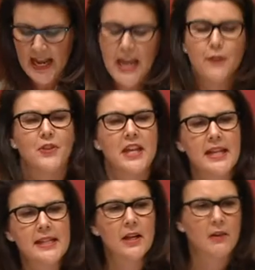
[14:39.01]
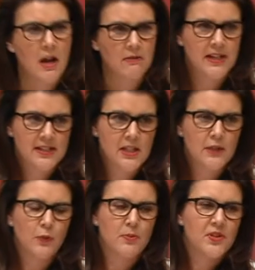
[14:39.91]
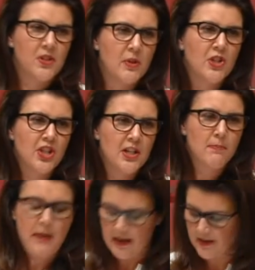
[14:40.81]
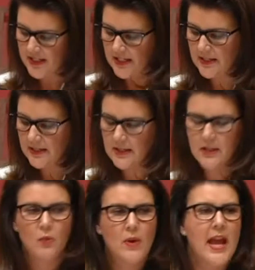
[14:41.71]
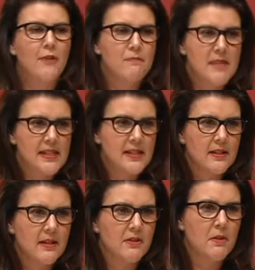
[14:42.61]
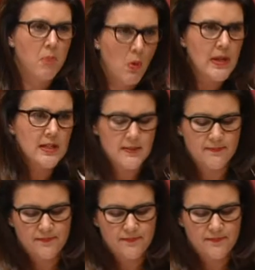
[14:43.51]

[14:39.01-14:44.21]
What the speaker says: If these are our reasons for pursuing gender parity, we have missed the point.